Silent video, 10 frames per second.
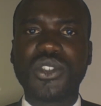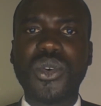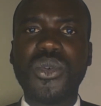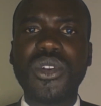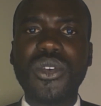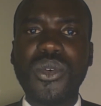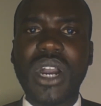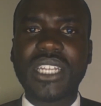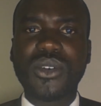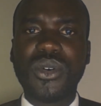So we'll look
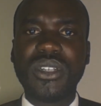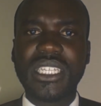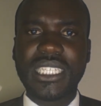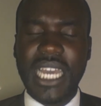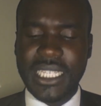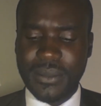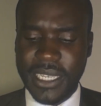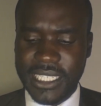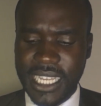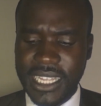at all these
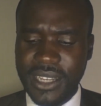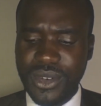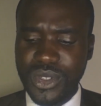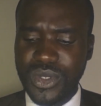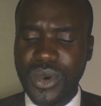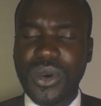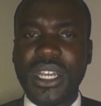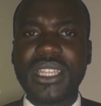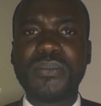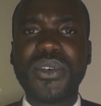aspects. And then also
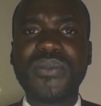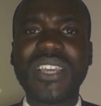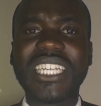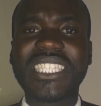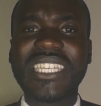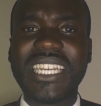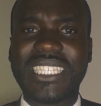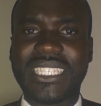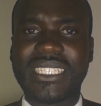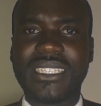previous
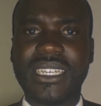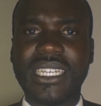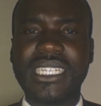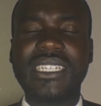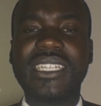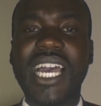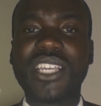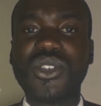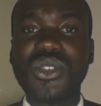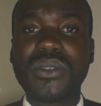threats. Did the
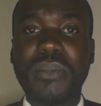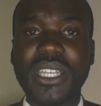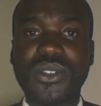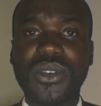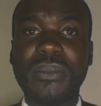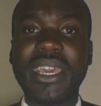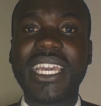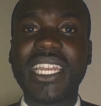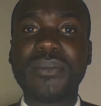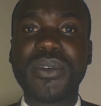accused person
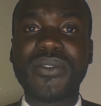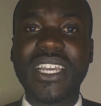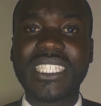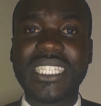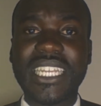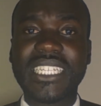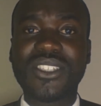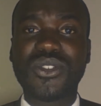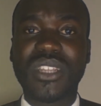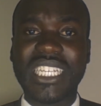make any previous
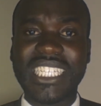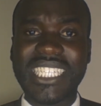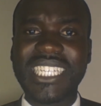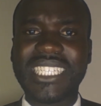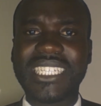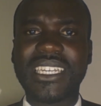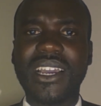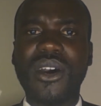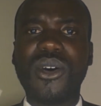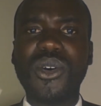threats to the deceased?
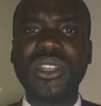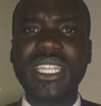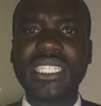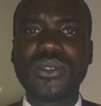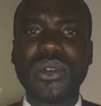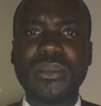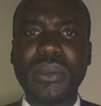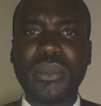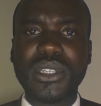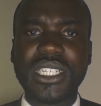All these will be
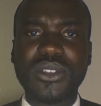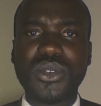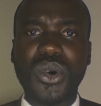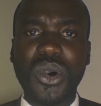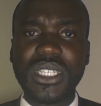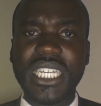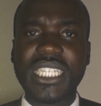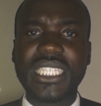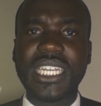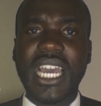put into
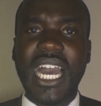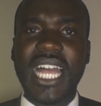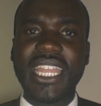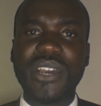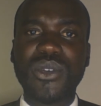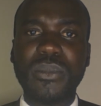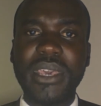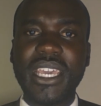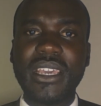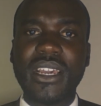context and they will
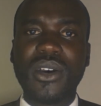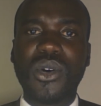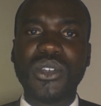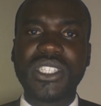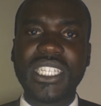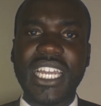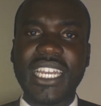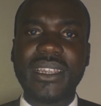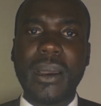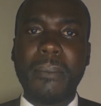be
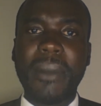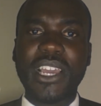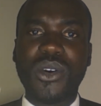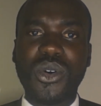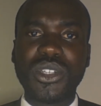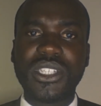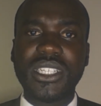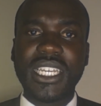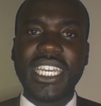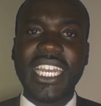considered by court
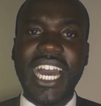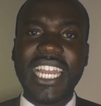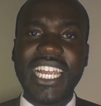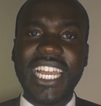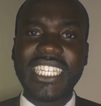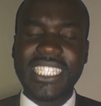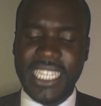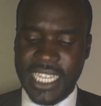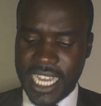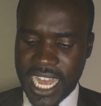in
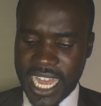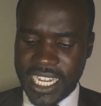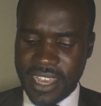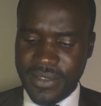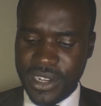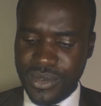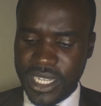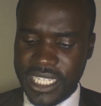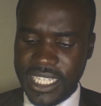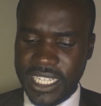analyzing and
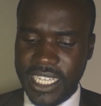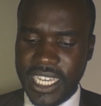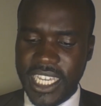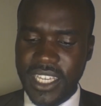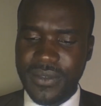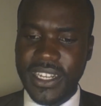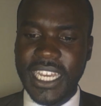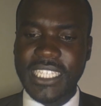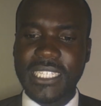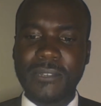evaluating
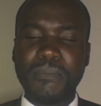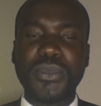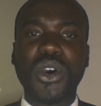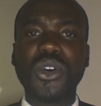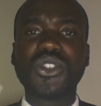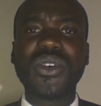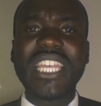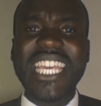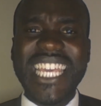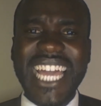evidence. Also,
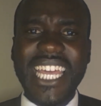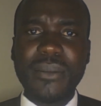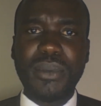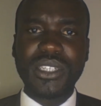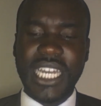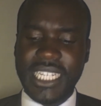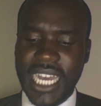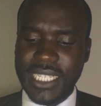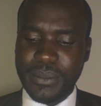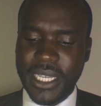the other important
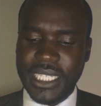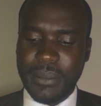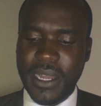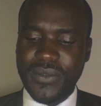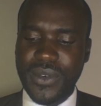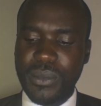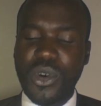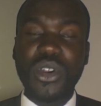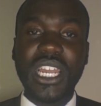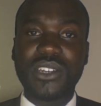aspect apart from
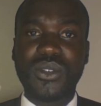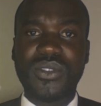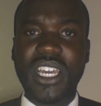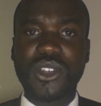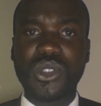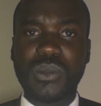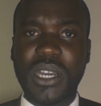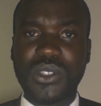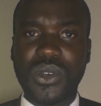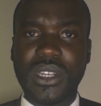conduct of the accused
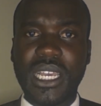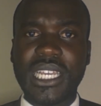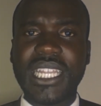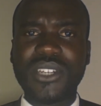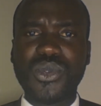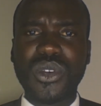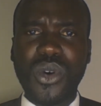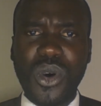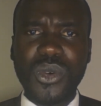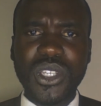person that we'll
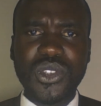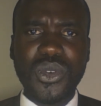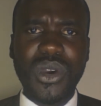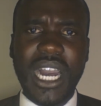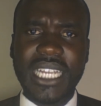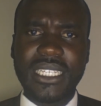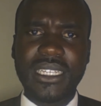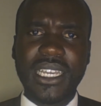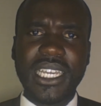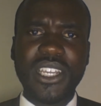always look at
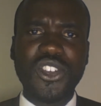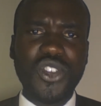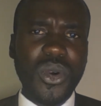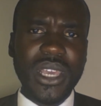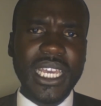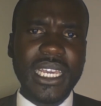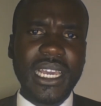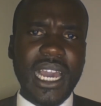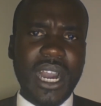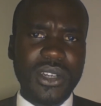in drawing
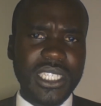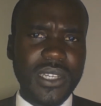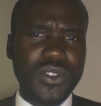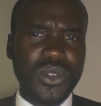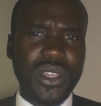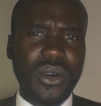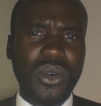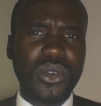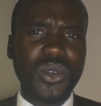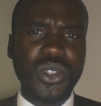ourselves to the
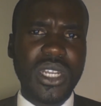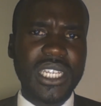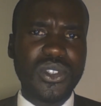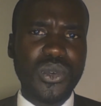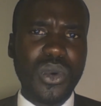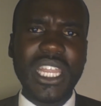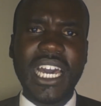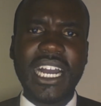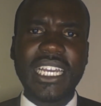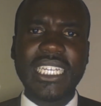conclusion as to
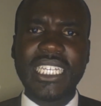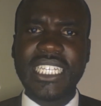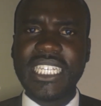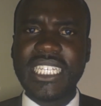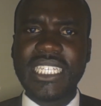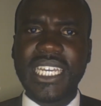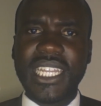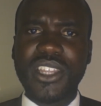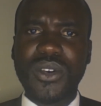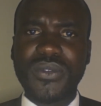whether indeed
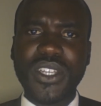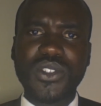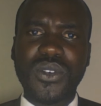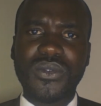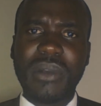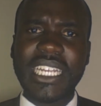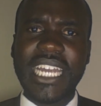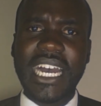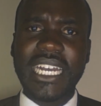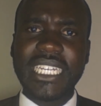the offense of
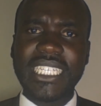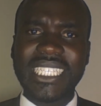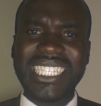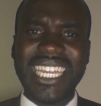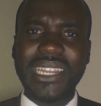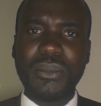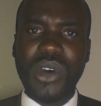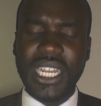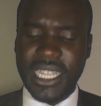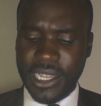murder is tenable
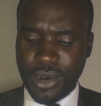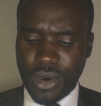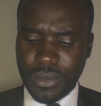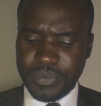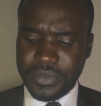under the law